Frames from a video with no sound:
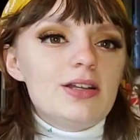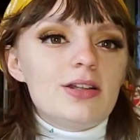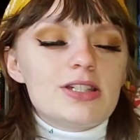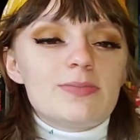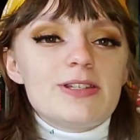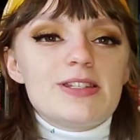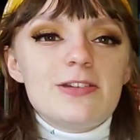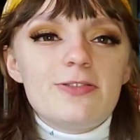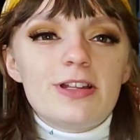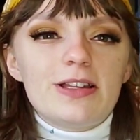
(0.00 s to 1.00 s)

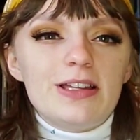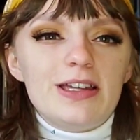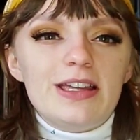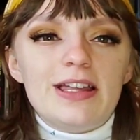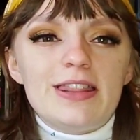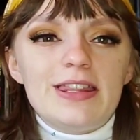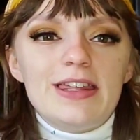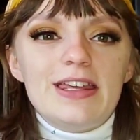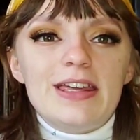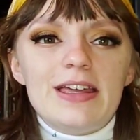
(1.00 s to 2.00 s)
Specifically,
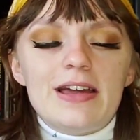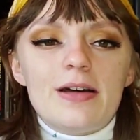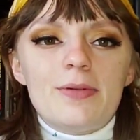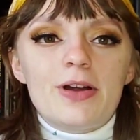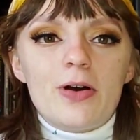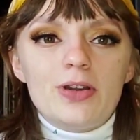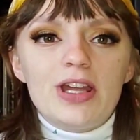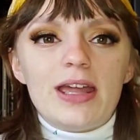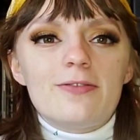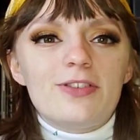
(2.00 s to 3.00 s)
the
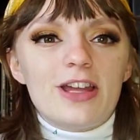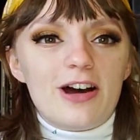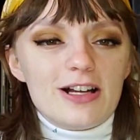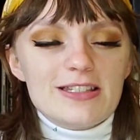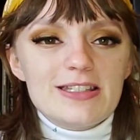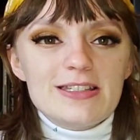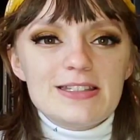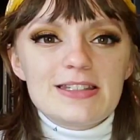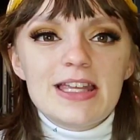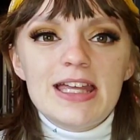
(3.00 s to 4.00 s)
Begonia
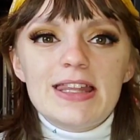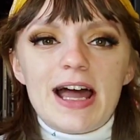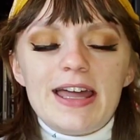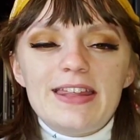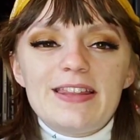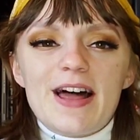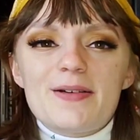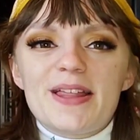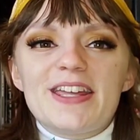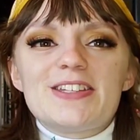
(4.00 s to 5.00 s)
Amphioxus. I think
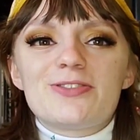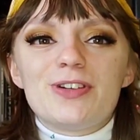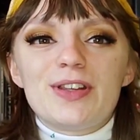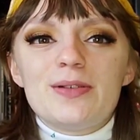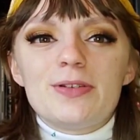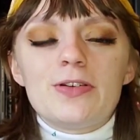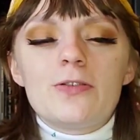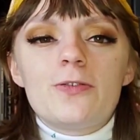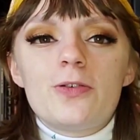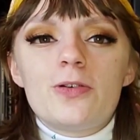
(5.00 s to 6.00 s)
that plant is really
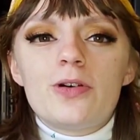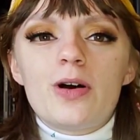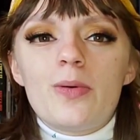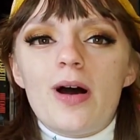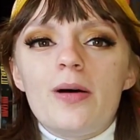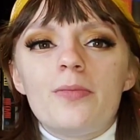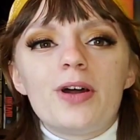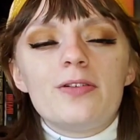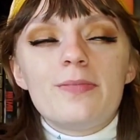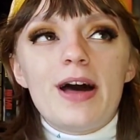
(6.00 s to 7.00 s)
beautiful.
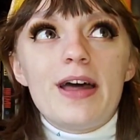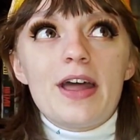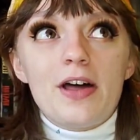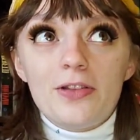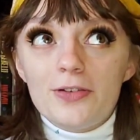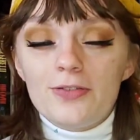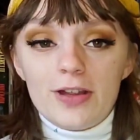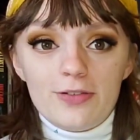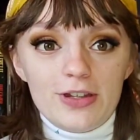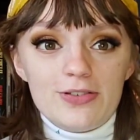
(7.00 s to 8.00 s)
One of my other
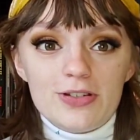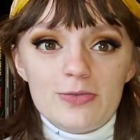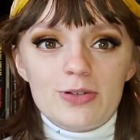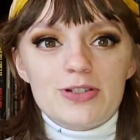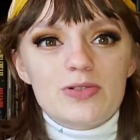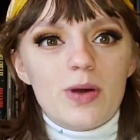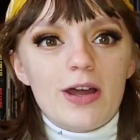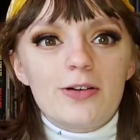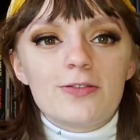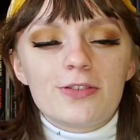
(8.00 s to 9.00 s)
favorite YouTubers,
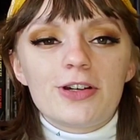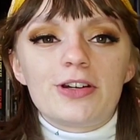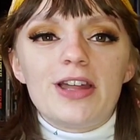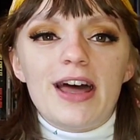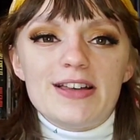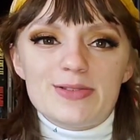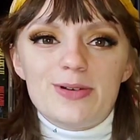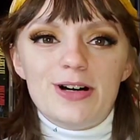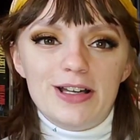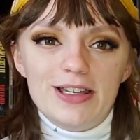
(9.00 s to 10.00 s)
Wild Fern, has
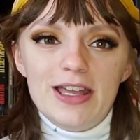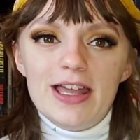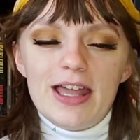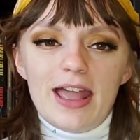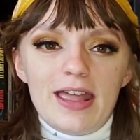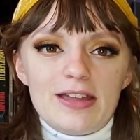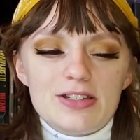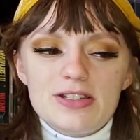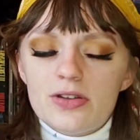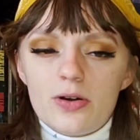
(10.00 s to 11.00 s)
one, and
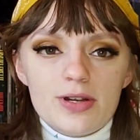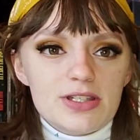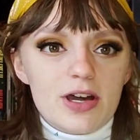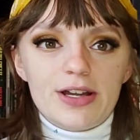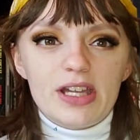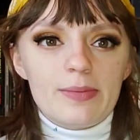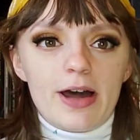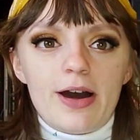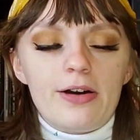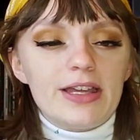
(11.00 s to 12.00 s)
she's always talking
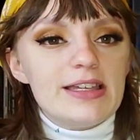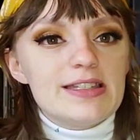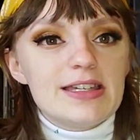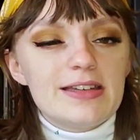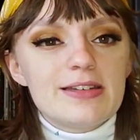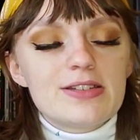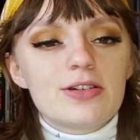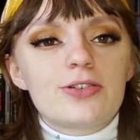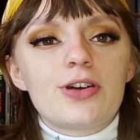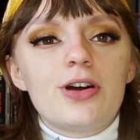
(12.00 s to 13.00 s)
about how easy it is
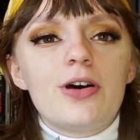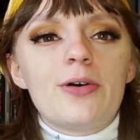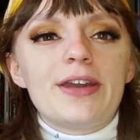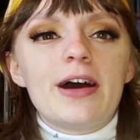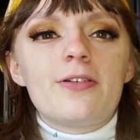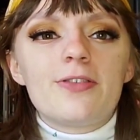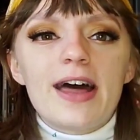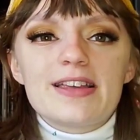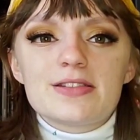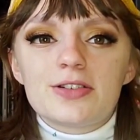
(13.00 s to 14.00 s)
to grow and how
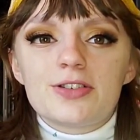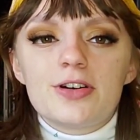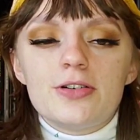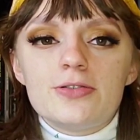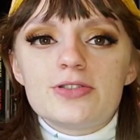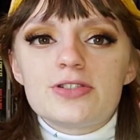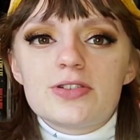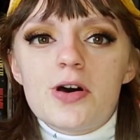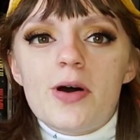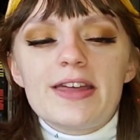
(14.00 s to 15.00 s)
fast it grows.
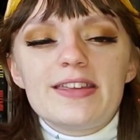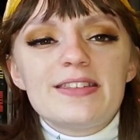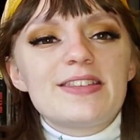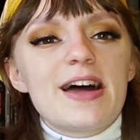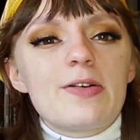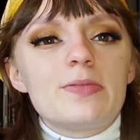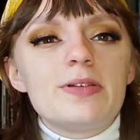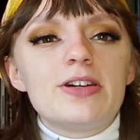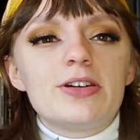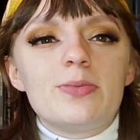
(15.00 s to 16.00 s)
So I think that that would be
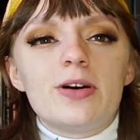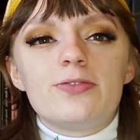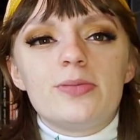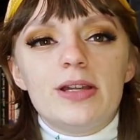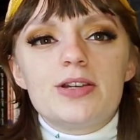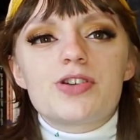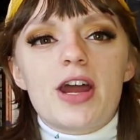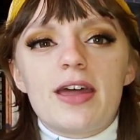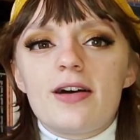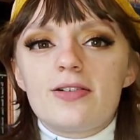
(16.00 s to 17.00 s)
a good one for me to
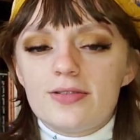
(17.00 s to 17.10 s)
try out.